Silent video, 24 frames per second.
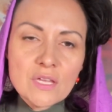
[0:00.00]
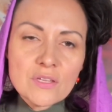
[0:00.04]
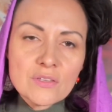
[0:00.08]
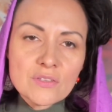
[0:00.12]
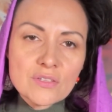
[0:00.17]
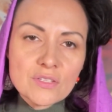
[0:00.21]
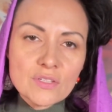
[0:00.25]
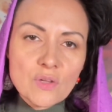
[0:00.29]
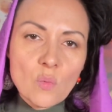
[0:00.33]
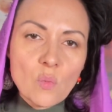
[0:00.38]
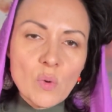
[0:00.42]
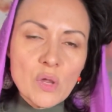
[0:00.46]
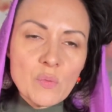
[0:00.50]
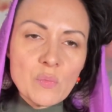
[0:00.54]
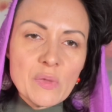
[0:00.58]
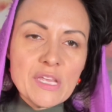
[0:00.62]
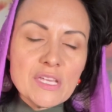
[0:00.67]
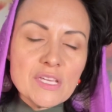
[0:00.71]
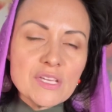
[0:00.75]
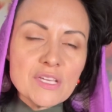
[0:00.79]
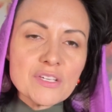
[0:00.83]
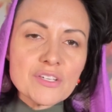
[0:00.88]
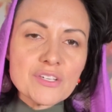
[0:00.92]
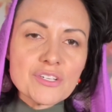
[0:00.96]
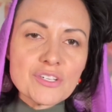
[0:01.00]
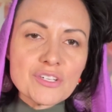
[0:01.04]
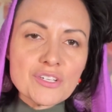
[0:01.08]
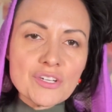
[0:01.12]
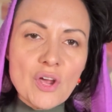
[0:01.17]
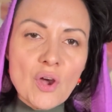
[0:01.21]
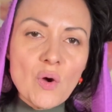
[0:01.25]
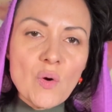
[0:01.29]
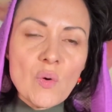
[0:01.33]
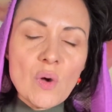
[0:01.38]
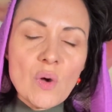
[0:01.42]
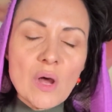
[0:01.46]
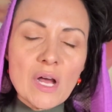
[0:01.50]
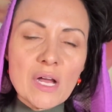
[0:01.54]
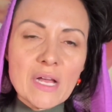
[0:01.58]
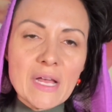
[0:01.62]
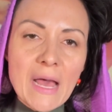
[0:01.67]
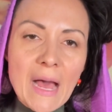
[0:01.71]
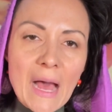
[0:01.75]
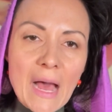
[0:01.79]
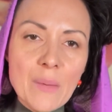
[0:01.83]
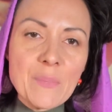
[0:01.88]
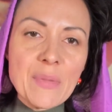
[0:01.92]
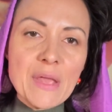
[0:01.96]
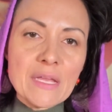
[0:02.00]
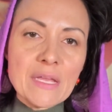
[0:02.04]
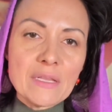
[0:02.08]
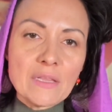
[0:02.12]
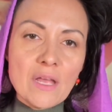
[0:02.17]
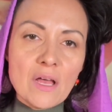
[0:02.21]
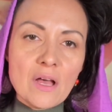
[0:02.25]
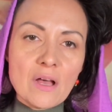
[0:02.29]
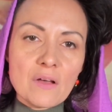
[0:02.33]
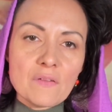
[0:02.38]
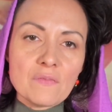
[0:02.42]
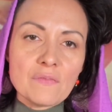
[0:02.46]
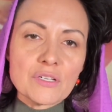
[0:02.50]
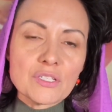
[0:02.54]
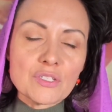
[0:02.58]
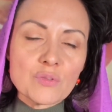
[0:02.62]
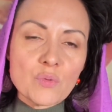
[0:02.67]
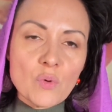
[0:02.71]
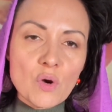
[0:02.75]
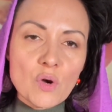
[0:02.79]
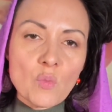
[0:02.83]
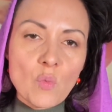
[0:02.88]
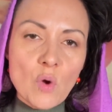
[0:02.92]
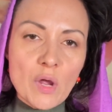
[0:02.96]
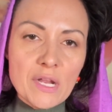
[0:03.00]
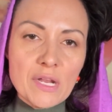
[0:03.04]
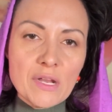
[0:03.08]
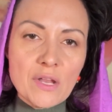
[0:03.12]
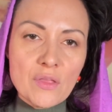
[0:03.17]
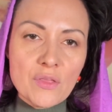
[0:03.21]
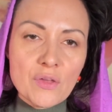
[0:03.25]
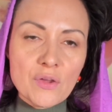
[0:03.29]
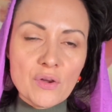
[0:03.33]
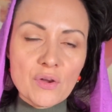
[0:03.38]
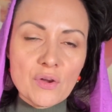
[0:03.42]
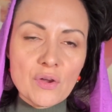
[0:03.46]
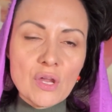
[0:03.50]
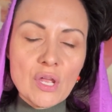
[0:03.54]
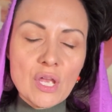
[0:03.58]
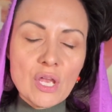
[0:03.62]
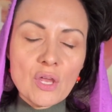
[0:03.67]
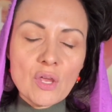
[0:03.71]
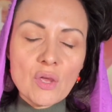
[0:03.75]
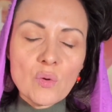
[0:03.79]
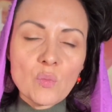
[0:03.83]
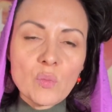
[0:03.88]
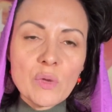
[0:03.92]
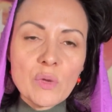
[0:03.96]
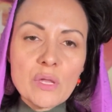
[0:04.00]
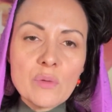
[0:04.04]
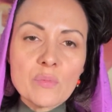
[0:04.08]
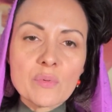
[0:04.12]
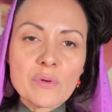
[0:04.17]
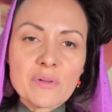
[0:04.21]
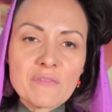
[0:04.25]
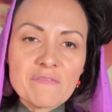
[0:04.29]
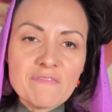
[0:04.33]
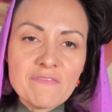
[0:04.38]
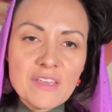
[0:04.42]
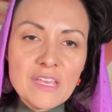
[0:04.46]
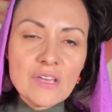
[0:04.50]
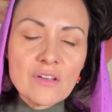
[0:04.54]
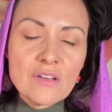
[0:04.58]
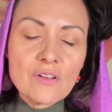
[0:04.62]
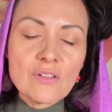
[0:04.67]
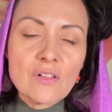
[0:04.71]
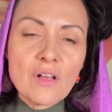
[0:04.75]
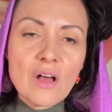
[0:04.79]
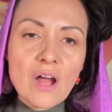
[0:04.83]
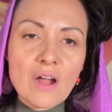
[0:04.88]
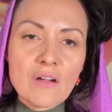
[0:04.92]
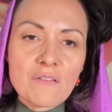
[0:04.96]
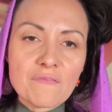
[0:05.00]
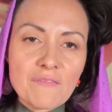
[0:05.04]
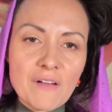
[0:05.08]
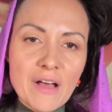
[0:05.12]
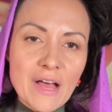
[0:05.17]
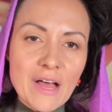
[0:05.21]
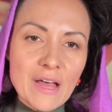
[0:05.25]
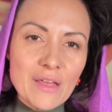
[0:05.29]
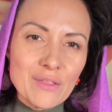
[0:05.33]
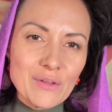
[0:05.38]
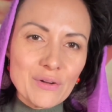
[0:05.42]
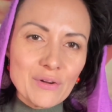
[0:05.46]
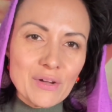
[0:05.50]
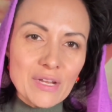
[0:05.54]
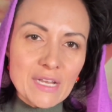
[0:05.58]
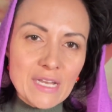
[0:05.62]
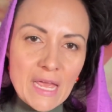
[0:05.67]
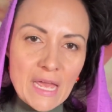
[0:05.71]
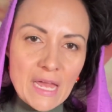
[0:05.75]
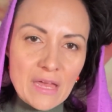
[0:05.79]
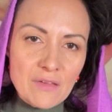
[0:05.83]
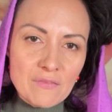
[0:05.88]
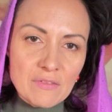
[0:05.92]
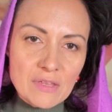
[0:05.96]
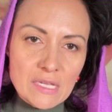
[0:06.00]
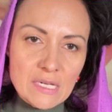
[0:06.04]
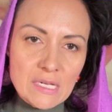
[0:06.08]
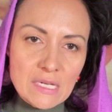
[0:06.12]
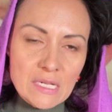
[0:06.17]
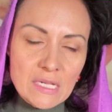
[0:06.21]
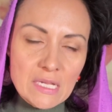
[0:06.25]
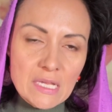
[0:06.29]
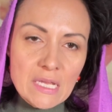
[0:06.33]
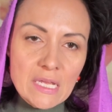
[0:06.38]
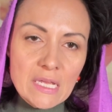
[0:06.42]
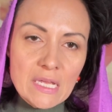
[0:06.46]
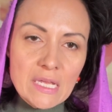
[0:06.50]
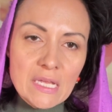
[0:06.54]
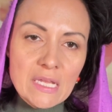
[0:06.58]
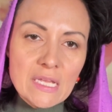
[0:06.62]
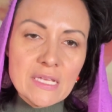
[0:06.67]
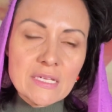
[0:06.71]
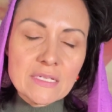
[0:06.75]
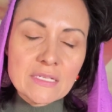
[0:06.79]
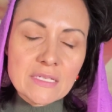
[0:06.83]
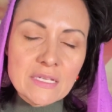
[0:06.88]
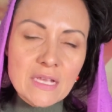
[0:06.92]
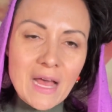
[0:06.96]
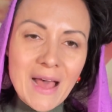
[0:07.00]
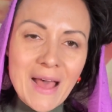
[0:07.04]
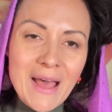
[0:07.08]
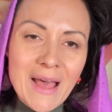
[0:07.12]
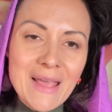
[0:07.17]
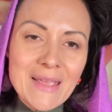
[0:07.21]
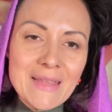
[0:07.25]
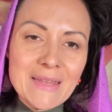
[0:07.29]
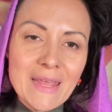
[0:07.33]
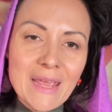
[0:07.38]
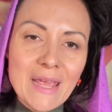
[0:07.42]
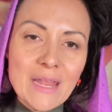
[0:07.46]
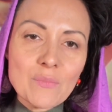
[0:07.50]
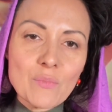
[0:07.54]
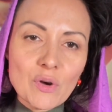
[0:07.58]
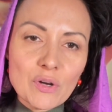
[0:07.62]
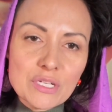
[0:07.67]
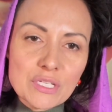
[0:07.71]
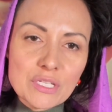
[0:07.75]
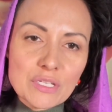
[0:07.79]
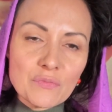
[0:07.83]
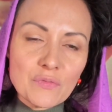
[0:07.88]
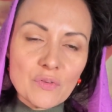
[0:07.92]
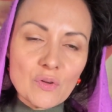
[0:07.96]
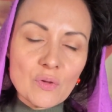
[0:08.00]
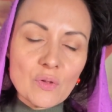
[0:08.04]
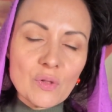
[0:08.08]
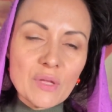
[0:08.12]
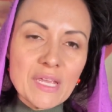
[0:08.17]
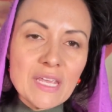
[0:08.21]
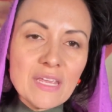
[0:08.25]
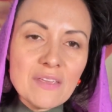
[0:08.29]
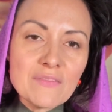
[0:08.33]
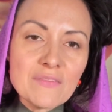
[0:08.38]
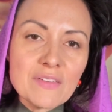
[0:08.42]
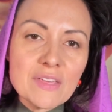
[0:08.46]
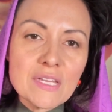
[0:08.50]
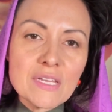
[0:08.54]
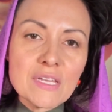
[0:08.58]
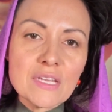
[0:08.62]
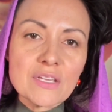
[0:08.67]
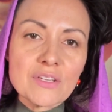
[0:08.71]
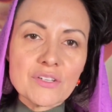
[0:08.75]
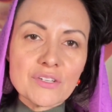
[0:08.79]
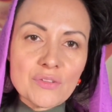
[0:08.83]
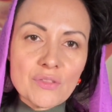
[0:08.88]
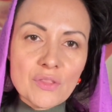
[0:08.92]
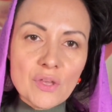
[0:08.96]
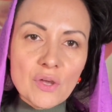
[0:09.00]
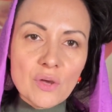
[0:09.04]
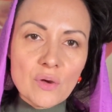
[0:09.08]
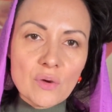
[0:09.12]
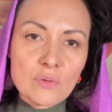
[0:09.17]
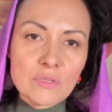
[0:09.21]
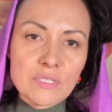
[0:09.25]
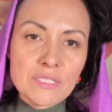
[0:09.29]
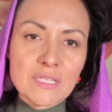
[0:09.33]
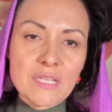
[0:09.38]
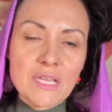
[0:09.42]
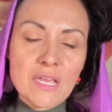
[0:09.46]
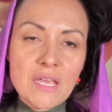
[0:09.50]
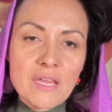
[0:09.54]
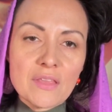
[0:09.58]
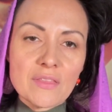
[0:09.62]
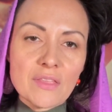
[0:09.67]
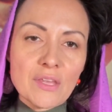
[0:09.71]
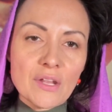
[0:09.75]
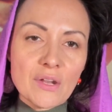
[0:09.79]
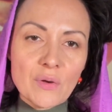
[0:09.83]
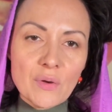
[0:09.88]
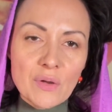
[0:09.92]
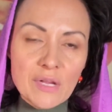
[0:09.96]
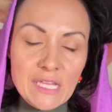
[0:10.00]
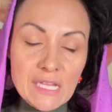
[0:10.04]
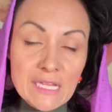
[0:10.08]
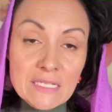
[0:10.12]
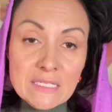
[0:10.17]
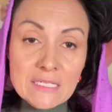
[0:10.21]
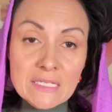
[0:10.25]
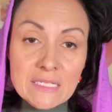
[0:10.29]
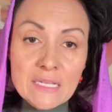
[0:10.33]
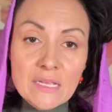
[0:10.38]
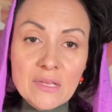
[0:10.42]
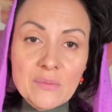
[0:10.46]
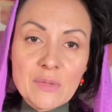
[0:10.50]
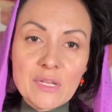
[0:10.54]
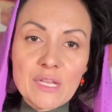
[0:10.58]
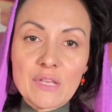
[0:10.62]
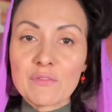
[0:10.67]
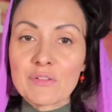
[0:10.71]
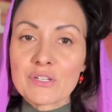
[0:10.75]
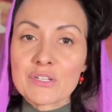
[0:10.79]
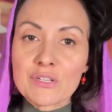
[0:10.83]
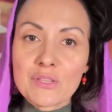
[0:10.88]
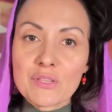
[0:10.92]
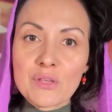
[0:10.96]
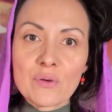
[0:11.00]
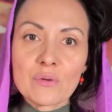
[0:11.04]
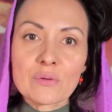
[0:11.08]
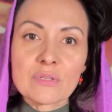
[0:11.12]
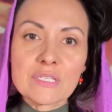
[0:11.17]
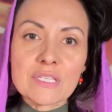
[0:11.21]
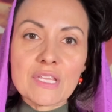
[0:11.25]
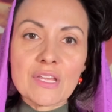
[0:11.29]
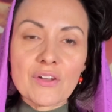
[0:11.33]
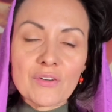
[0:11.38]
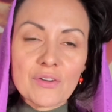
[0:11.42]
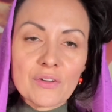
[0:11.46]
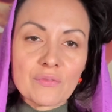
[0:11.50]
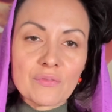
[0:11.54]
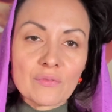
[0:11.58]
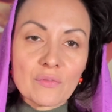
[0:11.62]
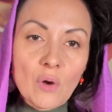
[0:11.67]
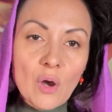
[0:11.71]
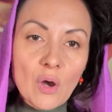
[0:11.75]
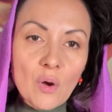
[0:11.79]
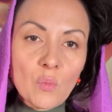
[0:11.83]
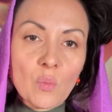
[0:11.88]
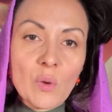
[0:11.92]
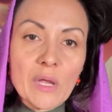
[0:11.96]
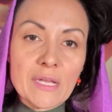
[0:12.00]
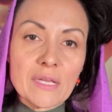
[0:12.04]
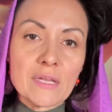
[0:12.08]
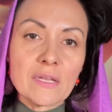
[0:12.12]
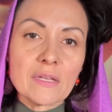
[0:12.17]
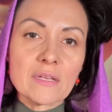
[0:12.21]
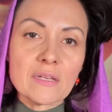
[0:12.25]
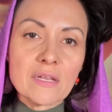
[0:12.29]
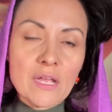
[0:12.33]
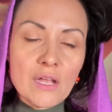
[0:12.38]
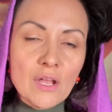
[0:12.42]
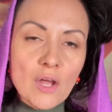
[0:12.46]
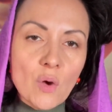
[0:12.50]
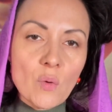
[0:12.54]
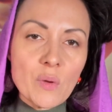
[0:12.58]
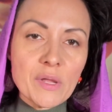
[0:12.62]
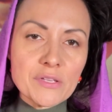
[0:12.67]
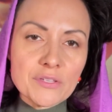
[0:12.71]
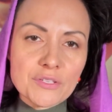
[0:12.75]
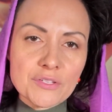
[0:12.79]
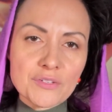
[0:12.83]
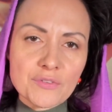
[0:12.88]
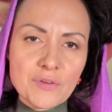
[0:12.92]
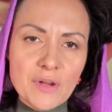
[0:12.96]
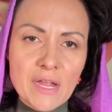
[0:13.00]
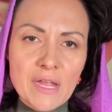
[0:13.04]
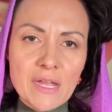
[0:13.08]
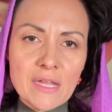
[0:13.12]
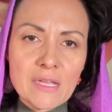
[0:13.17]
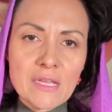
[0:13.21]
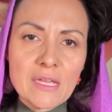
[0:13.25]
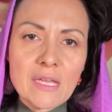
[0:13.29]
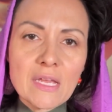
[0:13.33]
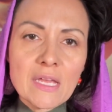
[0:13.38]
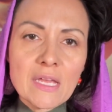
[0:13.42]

So when we show agape love toward one another, we reveal our Father in heaven. He is kind and merciful, even to those that are against him and even to those that are wicked and going astray.